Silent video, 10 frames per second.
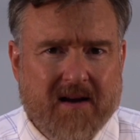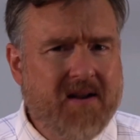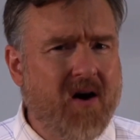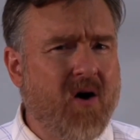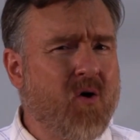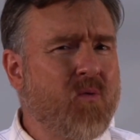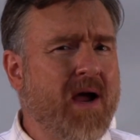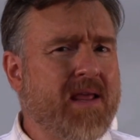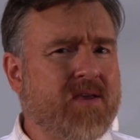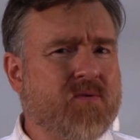Now,
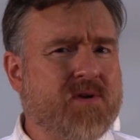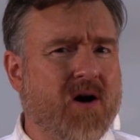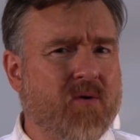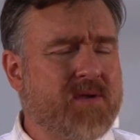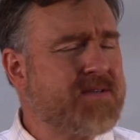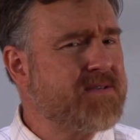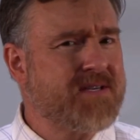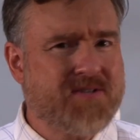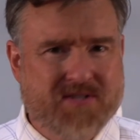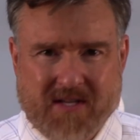already you know this is a
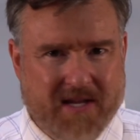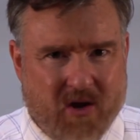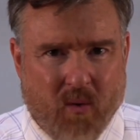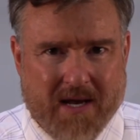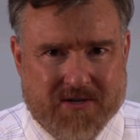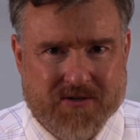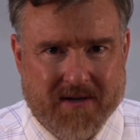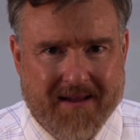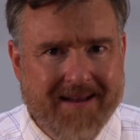silly question.